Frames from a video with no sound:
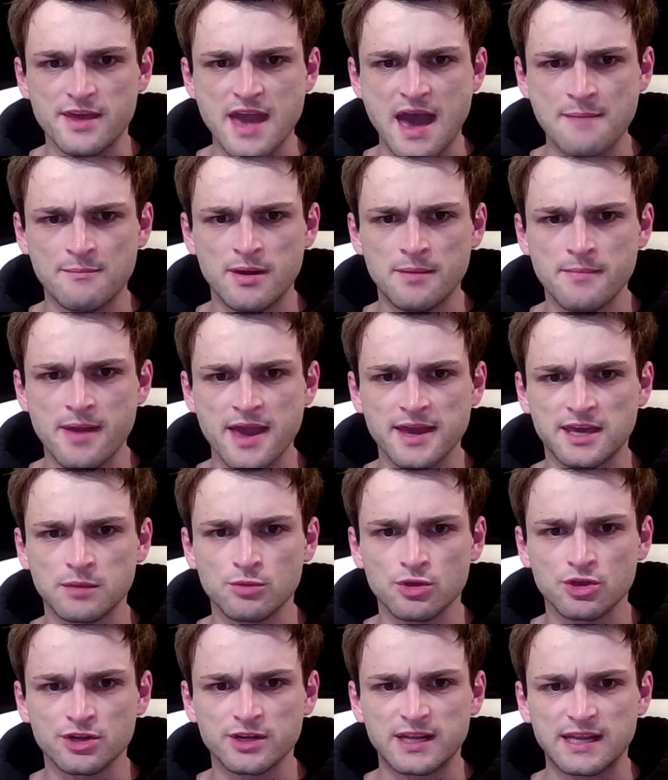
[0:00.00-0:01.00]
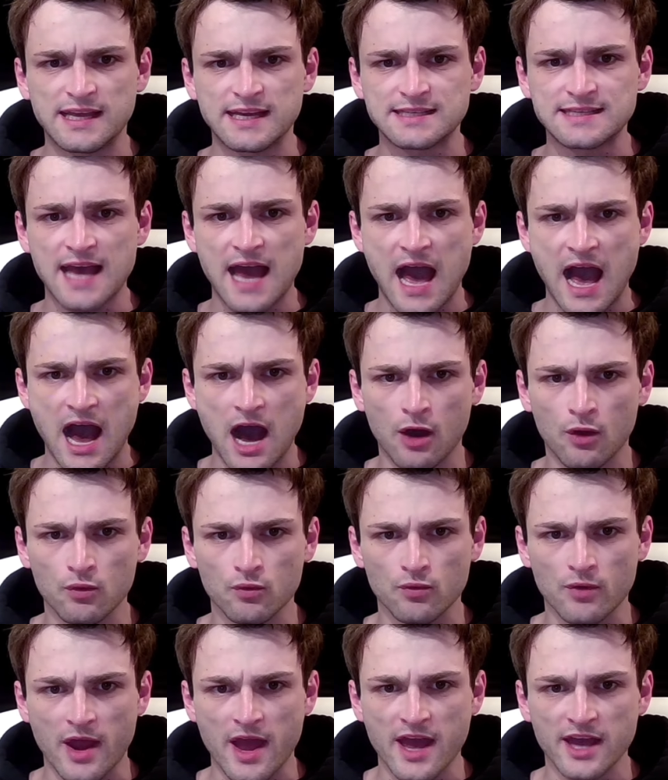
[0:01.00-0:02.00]
MMA community is
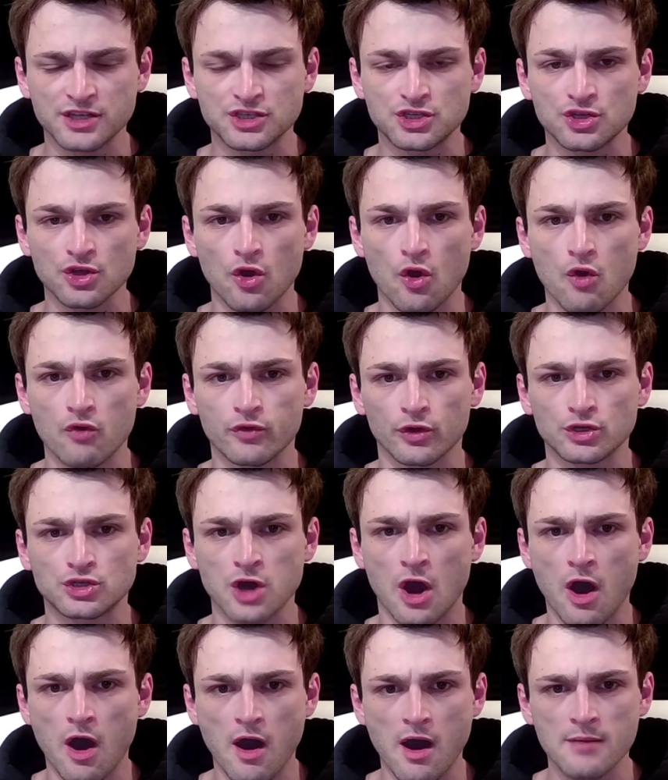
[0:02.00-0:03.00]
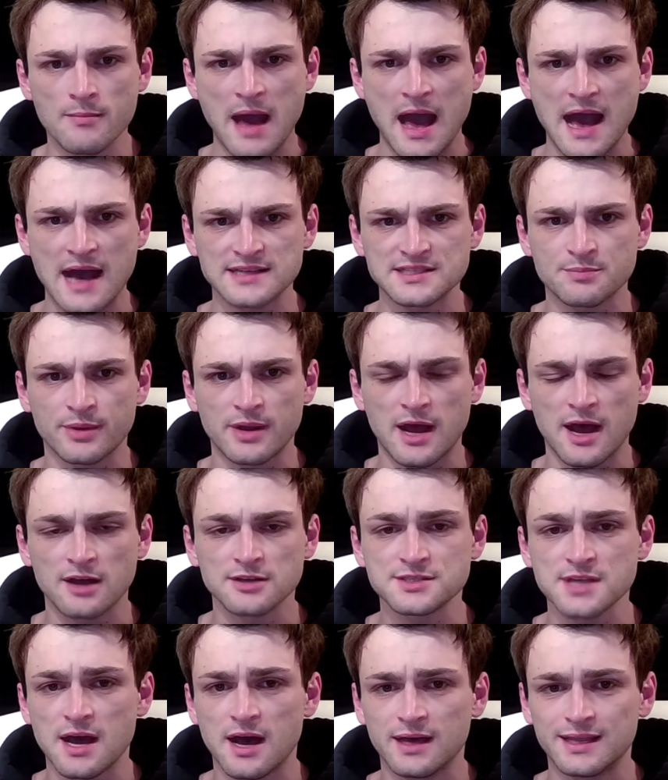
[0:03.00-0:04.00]
outraged over Tom
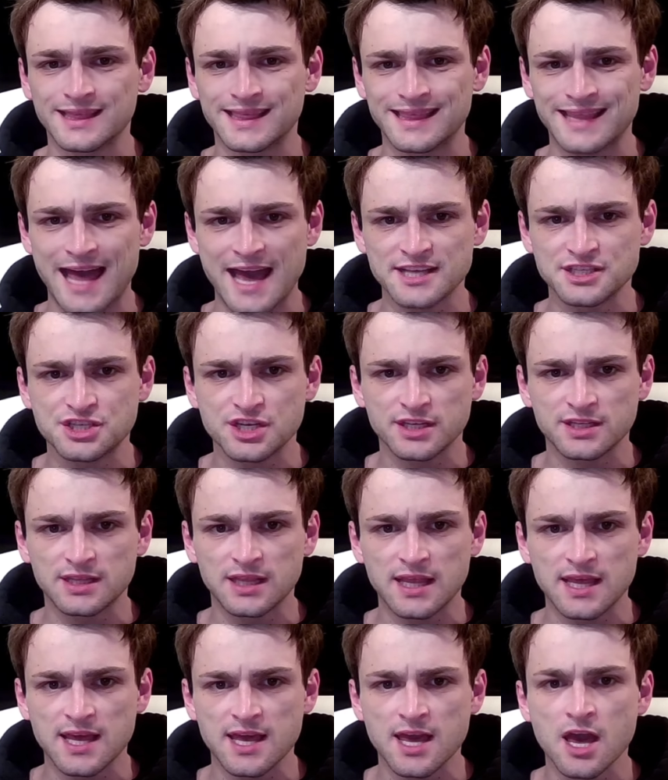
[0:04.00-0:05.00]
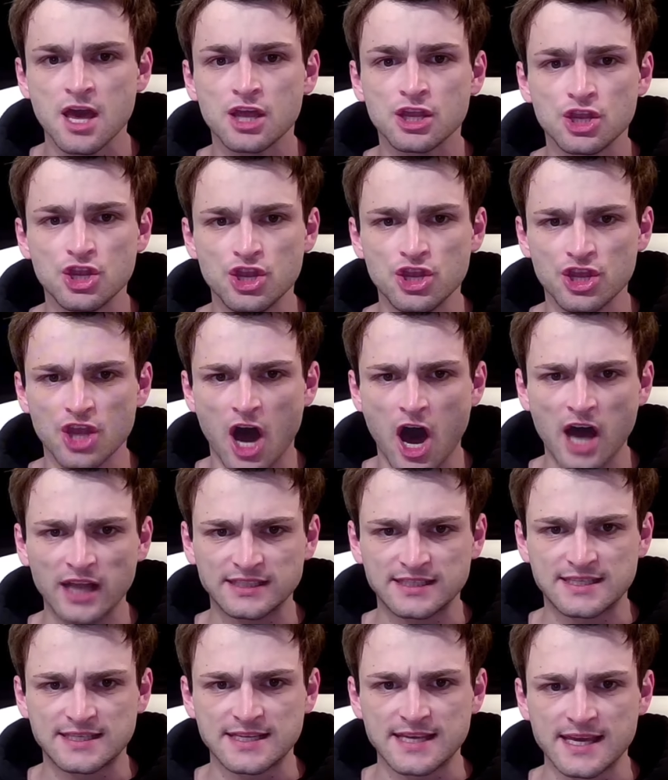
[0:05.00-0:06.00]
Aspinall's allegedly
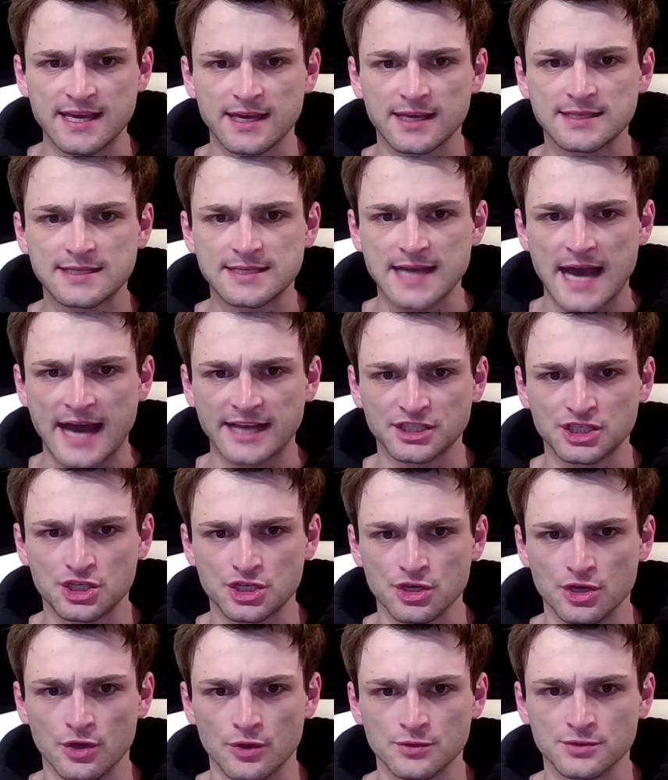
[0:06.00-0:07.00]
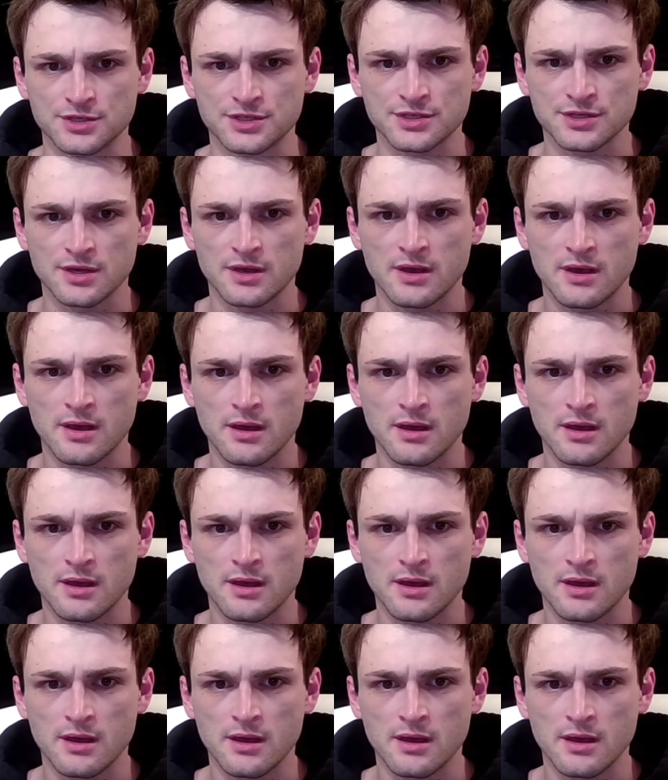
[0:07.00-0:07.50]
Nazi tattoos.